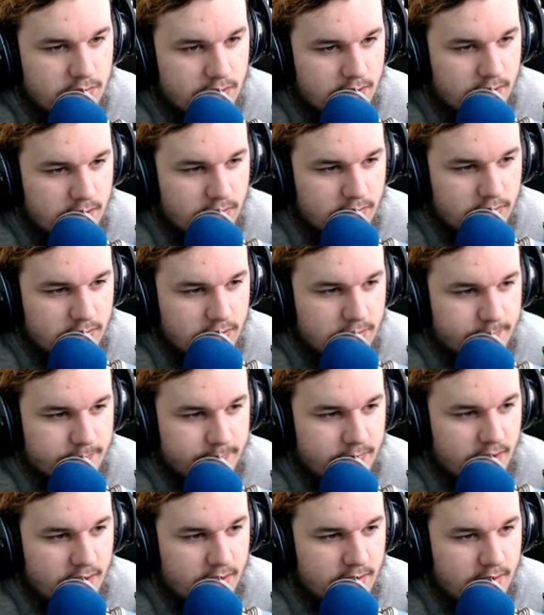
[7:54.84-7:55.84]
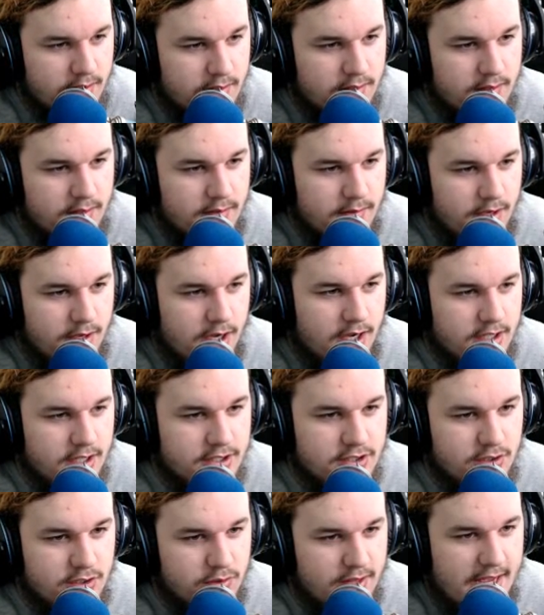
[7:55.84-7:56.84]
I don't know. Ah,
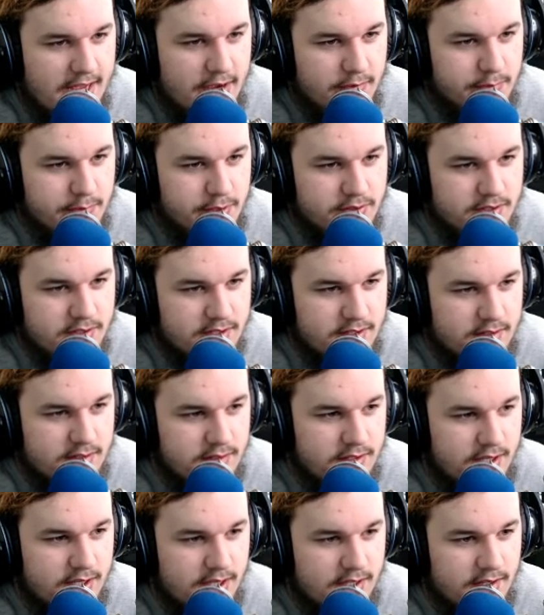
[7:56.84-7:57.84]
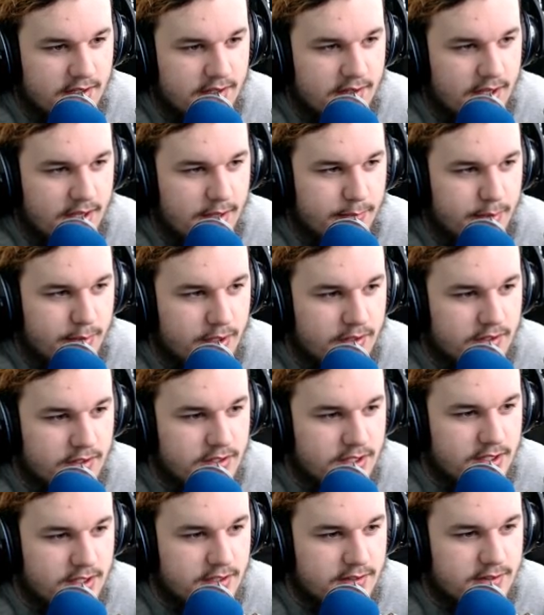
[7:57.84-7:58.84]
so loud music. I I
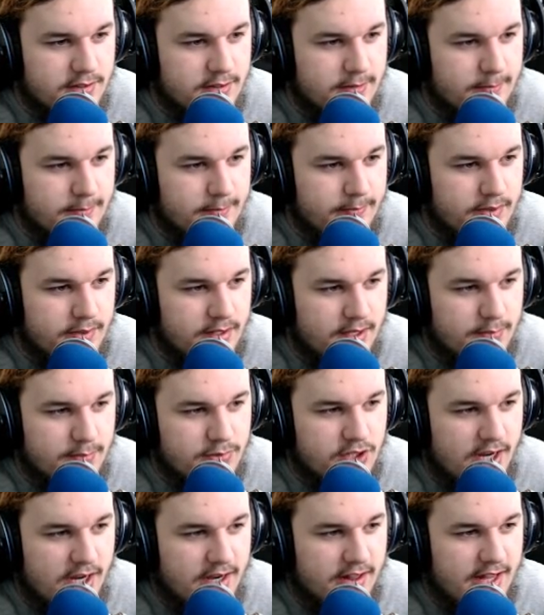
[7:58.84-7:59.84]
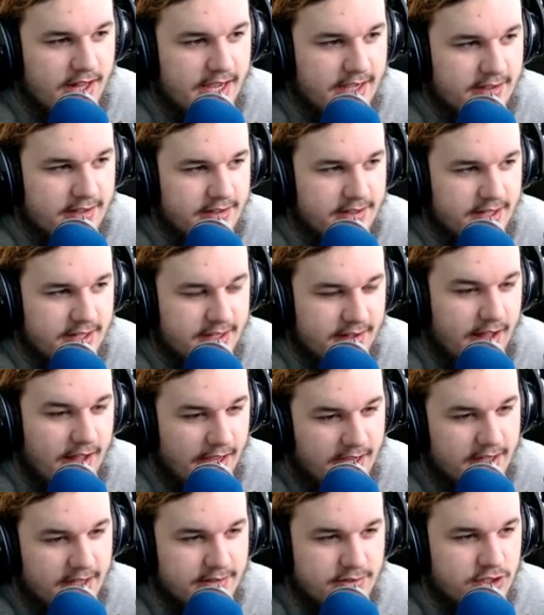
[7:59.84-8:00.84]
apologize. I'm trying to like you know,
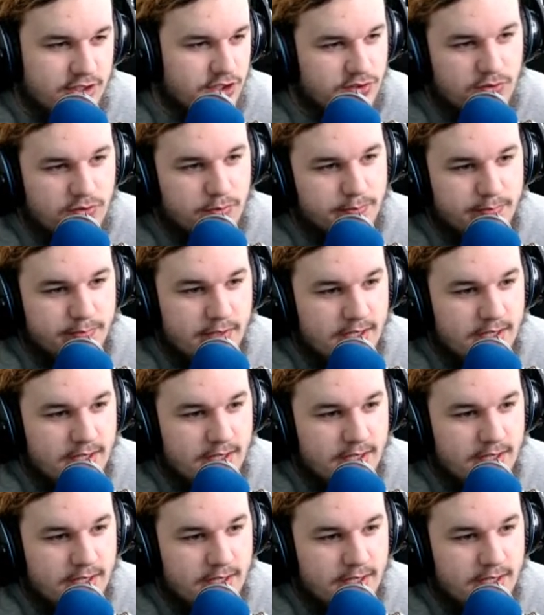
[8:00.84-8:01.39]
like I just re